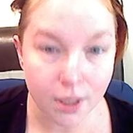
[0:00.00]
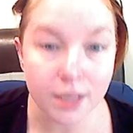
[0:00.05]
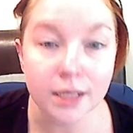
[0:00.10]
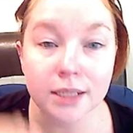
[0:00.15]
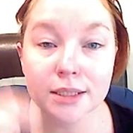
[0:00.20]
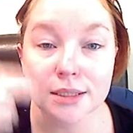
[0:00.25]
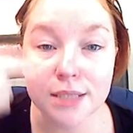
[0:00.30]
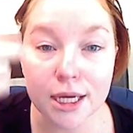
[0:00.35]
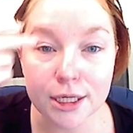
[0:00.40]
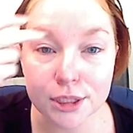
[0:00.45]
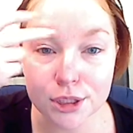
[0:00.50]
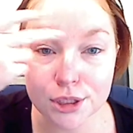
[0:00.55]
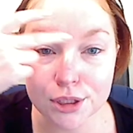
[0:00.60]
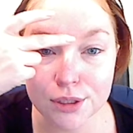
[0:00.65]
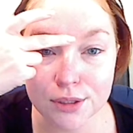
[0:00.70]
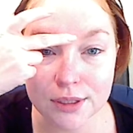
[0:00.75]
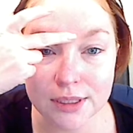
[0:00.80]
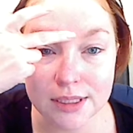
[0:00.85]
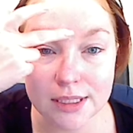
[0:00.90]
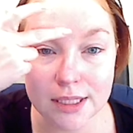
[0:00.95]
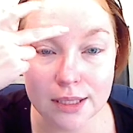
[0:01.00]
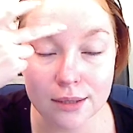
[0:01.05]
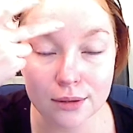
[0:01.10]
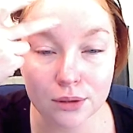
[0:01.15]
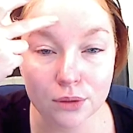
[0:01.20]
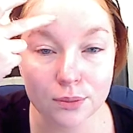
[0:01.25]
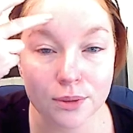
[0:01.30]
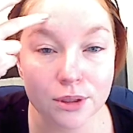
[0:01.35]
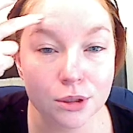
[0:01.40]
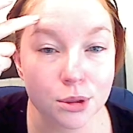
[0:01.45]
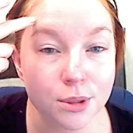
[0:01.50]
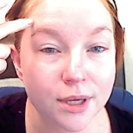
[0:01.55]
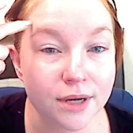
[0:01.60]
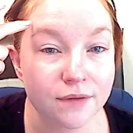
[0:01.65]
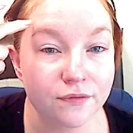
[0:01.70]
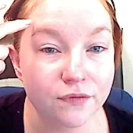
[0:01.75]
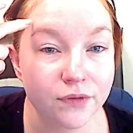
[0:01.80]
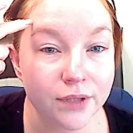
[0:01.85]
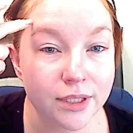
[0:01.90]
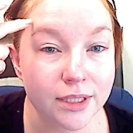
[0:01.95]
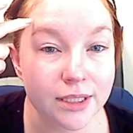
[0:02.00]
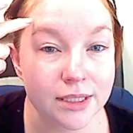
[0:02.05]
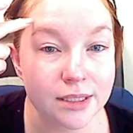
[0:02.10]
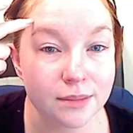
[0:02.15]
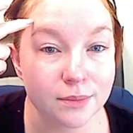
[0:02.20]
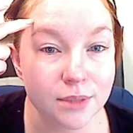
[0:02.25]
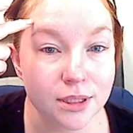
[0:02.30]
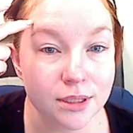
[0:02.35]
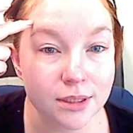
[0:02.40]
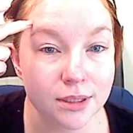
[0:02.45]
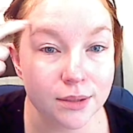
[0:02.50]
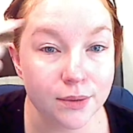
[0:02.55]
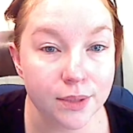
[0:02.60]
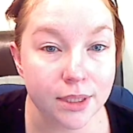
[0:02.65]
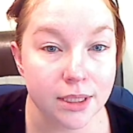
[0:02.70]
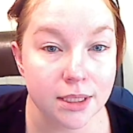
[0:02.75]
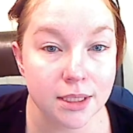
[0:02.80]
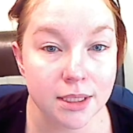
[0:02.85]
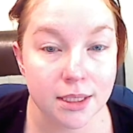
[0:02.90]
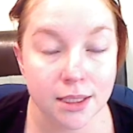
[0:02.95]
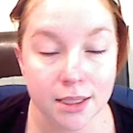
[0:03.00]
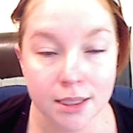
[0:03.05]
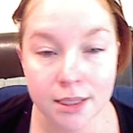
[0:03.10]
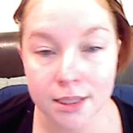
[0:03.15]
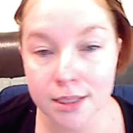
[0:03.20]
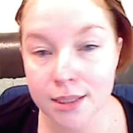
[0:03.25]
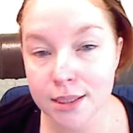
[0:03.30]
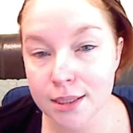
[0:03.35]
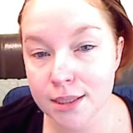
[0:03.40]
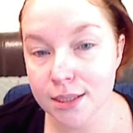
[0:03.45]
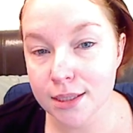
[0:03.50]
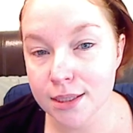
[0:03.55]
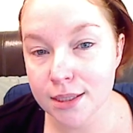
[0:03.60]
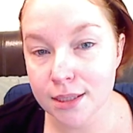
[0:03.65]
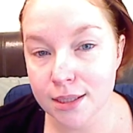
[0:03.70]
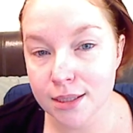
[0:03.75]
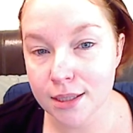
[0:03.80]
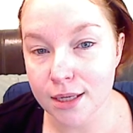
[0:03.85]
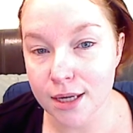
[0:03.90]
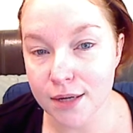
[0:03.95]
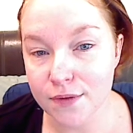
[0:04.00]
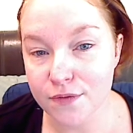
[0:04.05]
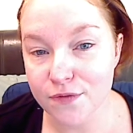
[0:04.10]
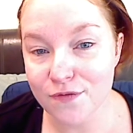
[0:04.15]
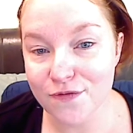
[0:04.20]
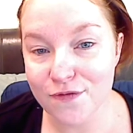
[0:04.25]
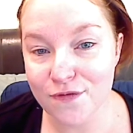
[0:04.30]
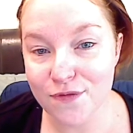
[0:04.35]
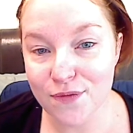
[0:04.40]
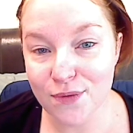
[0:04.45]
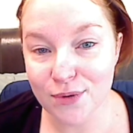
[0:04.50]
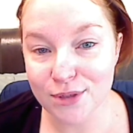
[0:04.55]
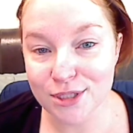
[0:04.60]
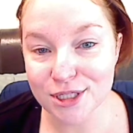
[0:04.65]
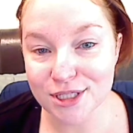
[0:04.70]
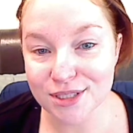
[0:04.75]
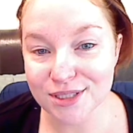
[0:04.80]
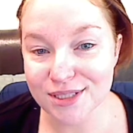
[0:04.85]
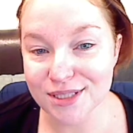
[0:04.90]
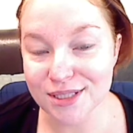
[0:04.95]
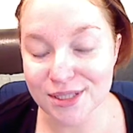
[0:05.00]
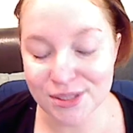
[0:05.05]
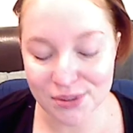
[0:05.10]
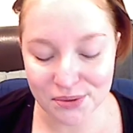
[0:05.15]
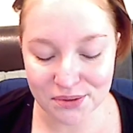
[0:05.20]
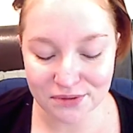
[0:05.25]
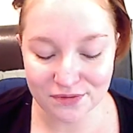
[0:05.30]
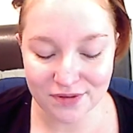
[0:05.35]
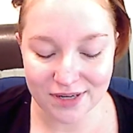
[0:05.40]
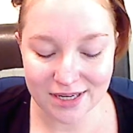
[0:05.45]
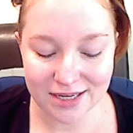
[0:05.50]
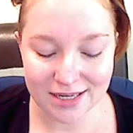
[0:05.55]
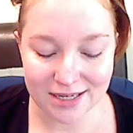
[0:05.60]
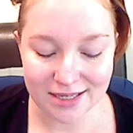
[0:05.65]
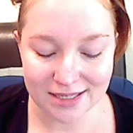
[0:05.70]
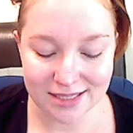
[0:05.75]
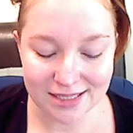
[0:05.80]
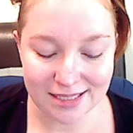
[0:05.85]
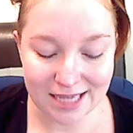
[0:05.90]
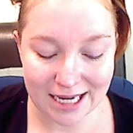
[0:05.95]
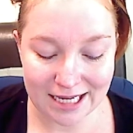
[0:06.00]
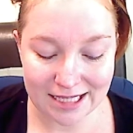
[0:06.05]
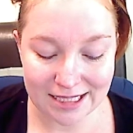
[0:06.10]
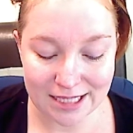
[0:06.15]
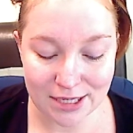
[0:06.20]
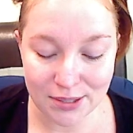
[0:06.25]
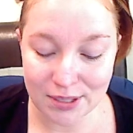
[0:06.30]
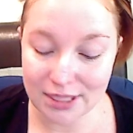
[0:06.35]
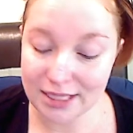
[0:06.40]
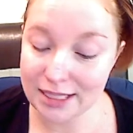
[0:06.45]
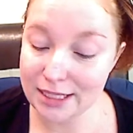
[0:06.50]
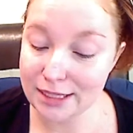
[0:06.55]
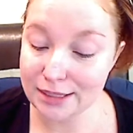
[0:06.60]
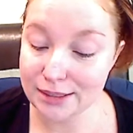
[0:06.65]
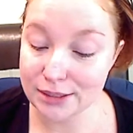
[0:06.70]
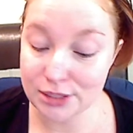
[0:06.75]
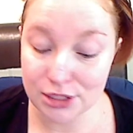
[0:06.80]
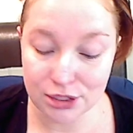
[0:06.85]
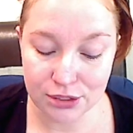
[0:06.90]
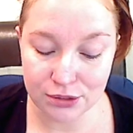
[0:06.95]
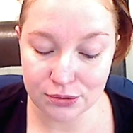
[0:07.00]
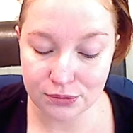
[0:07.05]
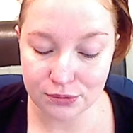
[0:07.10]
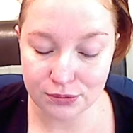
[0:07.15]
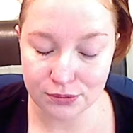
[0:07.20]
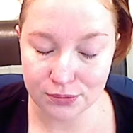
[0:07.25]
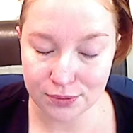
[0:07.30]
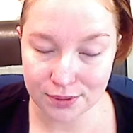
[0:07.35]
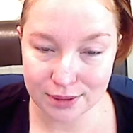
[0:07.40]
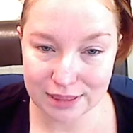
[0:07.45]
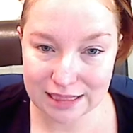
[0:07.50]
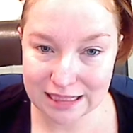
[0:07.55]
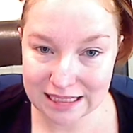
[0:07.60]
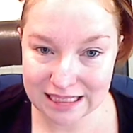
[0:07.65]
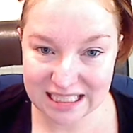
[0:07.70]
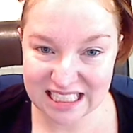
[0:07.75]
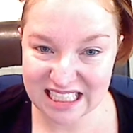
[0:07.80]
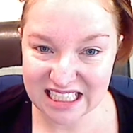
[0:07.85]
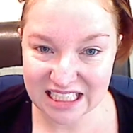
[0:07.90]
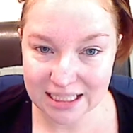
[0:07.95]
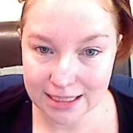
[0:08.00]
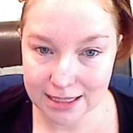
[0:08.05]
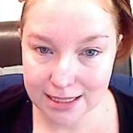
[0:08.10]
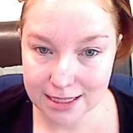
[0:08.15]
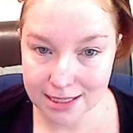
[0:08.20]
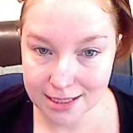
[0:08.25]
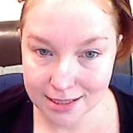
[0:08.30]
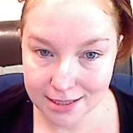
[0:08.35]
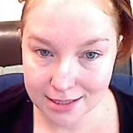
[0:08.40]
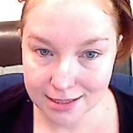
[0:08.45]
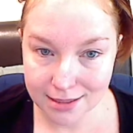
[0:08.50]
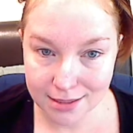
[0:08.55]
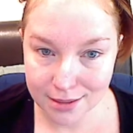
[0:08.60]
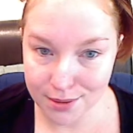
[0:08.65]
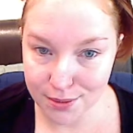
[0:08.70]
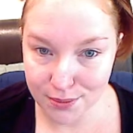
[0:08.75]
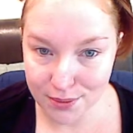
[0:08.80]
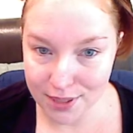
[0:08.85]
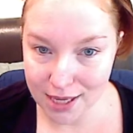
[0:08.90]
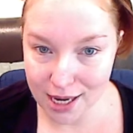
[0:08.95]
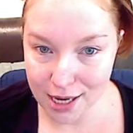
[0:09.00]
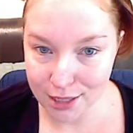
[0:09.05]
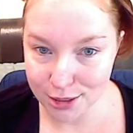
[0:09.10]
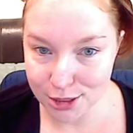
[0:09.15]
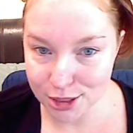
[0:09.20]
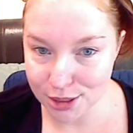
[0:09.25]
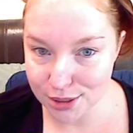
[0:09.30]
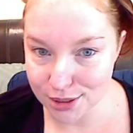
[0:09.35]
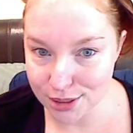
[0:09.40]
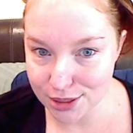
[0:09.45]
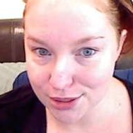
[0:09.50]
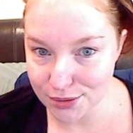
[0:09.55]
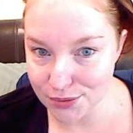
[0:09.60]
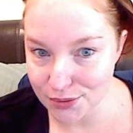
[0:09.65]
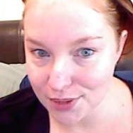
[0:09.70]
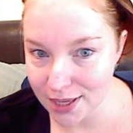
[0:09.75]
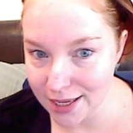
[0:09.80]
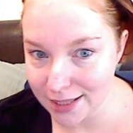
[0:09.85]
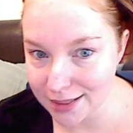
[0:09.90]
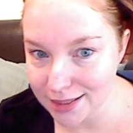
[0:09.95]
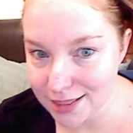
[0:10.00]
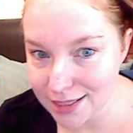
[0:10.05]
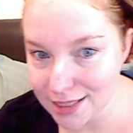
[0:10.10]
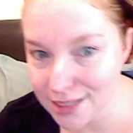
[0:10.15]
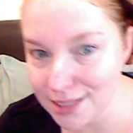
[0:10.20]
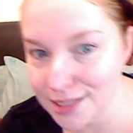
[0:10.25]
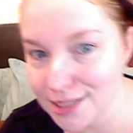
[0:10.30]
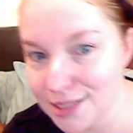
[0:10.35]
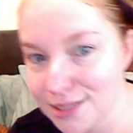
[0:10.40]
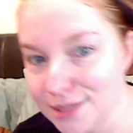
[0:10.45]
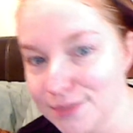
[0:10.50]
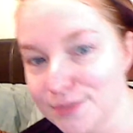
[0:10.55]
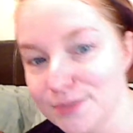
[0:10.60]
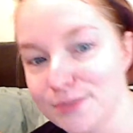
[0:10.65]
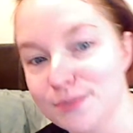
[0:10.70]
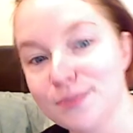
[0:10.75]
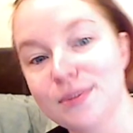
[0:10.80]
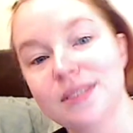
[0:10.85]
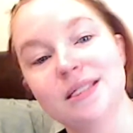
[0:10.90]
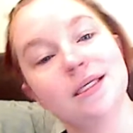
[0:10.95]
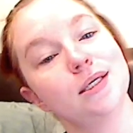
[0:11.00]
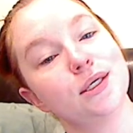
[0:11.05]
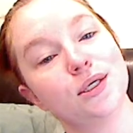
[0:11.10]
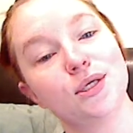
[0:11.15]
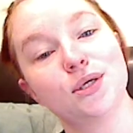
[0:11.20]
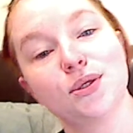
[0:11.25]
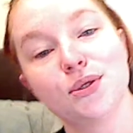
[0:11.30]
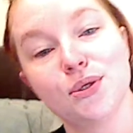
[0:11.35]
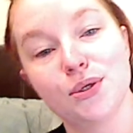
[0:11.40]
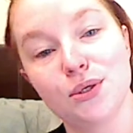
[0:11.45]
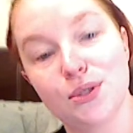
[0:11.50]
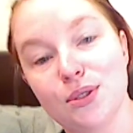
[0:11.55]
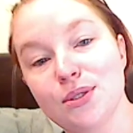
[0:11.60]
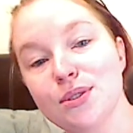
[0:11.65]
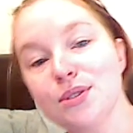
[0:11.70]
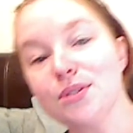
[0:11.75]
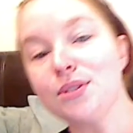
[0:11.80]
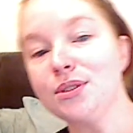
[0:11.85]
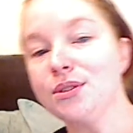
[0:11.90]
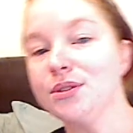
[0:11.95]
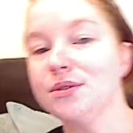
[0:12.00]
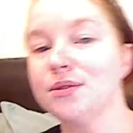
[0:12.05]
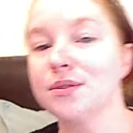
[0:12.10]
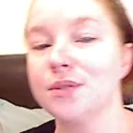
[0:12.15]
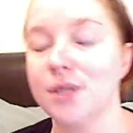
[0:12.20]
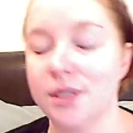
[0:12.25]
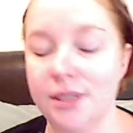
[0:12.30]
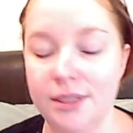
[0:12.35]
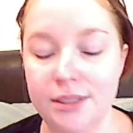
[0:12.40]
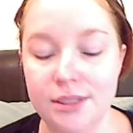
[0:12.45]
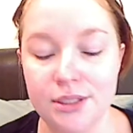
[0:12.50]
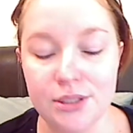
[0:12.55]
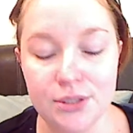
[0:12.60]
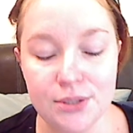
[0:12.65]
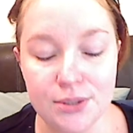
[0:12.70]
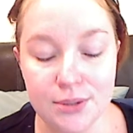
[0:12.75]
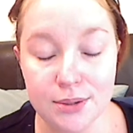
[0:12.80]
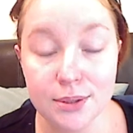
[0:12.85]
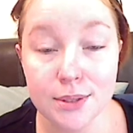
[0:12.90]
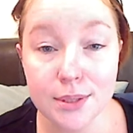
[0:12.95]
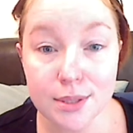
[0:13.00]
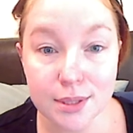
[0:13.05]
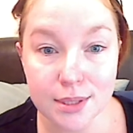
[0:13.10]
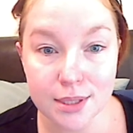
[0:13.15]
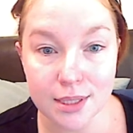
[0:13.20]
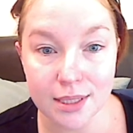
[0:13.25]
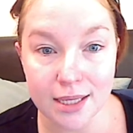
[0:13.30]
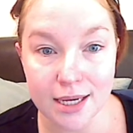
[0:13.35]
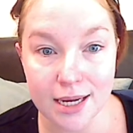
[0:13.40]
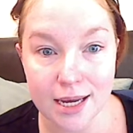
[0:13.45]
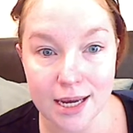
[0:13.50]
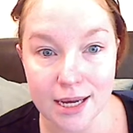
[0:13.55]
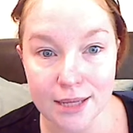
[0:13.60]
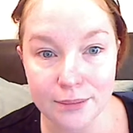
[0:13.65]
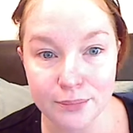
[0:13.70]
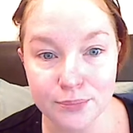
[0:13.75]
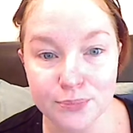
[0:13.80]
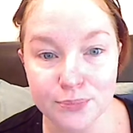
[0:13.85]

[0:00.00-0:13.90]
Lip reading: It's actually, you can see the little bit dry and flakies I'm dealing with. Unfortunately, it's sort of a secondary thing to the reaction to that particular cleanser that I had,